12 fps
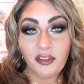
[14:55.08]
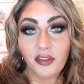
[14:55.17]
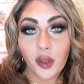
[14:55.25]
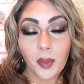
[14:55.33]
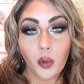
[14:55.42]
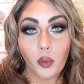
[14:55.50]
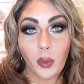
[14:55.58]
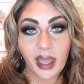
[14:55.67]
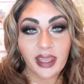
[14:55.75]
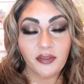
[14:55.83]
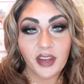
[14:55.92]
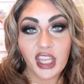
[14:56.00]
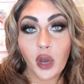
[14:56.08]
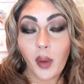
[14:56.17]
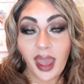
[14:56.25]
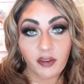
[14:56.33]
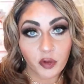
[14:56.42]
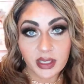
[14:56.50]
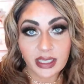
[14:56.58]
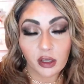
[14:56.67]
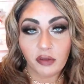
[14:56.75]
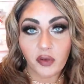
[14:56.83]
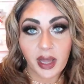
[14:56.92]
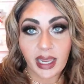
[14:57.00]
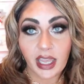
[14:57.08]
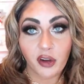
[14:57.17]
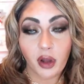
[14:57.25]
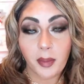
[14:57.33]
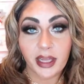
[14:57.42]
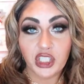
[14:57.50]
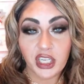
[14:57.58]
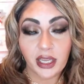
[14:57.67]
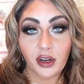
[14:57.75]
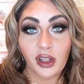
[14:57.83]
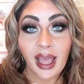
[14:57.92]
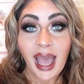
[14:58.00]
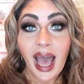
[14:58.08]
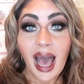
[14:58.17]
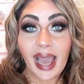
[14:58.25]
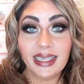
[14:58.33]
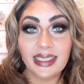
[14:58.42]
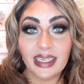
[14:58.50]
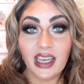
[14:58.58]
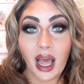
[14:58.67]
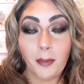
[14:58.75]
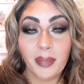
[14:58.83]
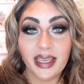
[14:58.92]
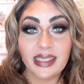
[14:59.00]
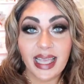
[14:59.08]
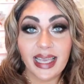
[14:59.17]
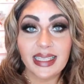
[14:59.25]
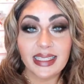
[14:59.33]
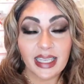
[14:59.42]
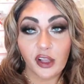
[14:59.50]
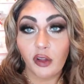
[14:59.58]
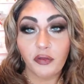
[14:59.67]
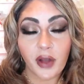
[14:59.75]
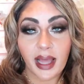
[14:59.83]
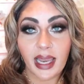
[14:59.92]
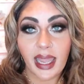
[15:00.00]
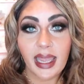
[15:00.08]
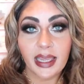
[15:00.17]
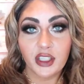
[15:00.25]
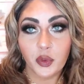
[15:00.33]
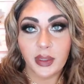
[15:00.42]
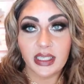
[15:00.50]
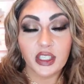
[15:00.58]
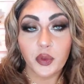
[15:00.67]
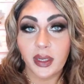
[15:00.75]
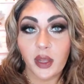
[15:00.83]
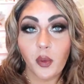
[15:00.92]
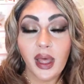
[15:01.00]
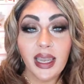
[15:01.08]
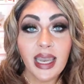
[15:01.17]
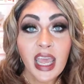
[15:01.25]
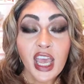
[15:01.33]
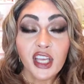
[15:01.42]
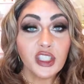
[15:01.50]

I film a weigh-in video every single Friday here on my channel. I did not miss a single Friday in twenty twenty-one.